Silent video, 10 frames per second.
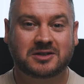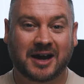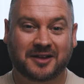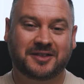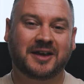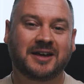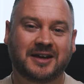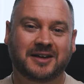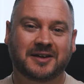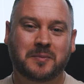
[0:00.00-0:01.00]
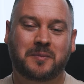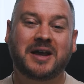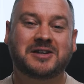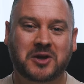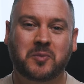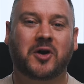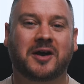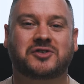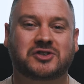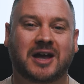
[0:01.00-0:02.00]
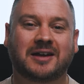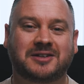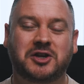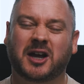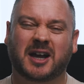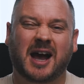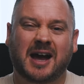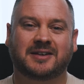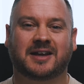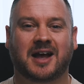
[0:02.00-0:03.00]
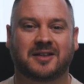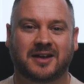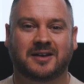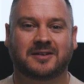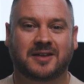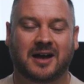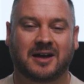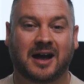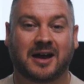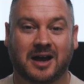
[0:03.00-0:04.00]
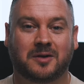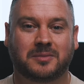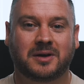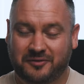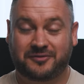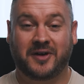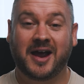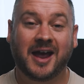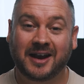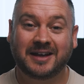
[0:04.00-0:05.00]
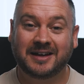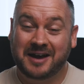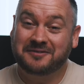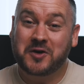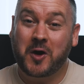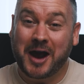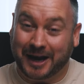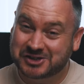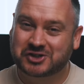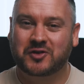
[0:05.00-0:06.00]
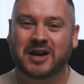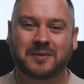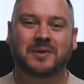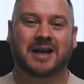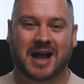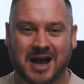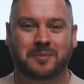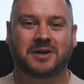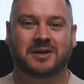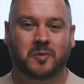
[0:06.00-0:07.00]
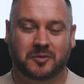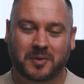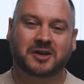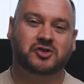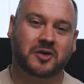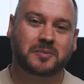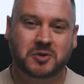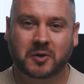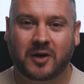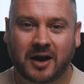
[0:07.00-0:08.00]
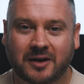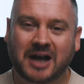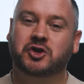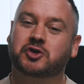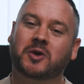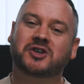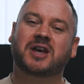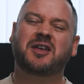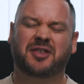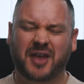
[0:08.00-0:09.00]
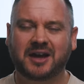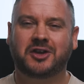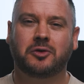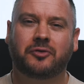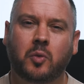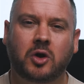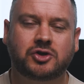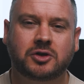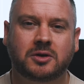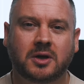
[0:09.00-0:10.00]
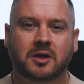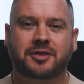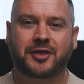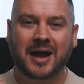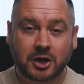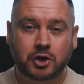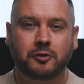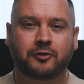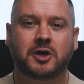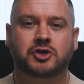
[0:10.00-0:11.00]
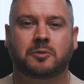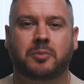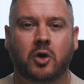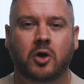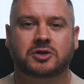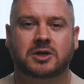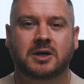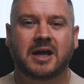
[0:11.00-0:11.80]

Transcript: And I think, based on what I've said, you can kind of gather that I am fairly, if not extremely, happy with my trip to Iraq. I just want to say thank you for watching. Thank you for your support.